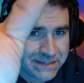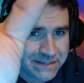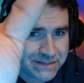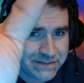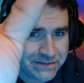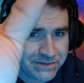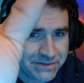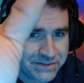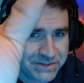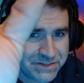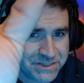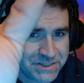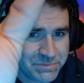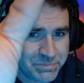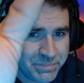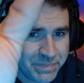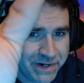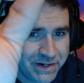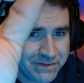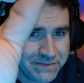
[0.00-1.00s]
You can just
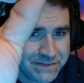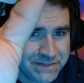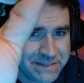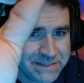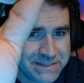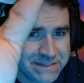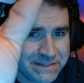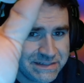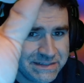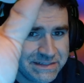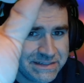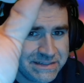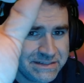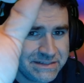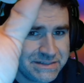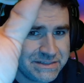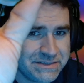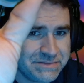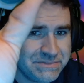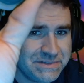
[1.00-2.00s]
barely tell that
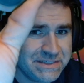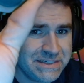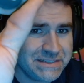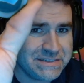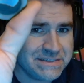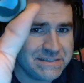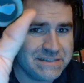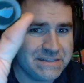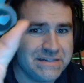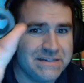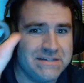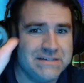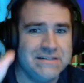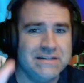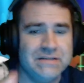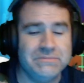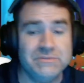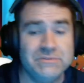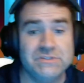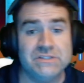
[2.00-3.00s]
there's some text there.
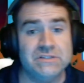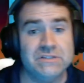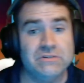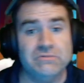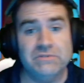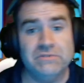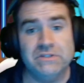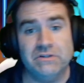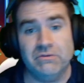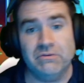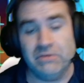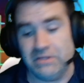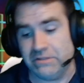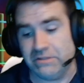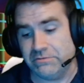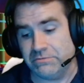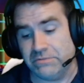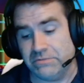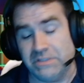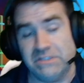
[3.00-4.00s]
I'm using the green coin. That
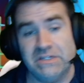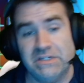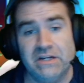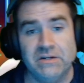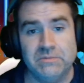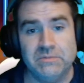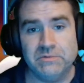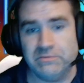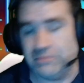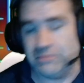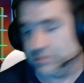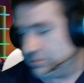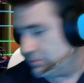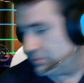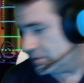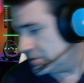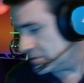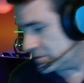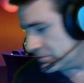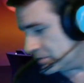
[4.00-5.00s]
was really terrible for a
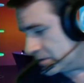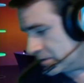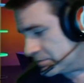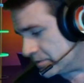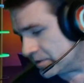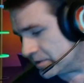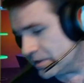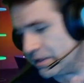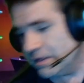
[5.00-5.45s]
green screen, but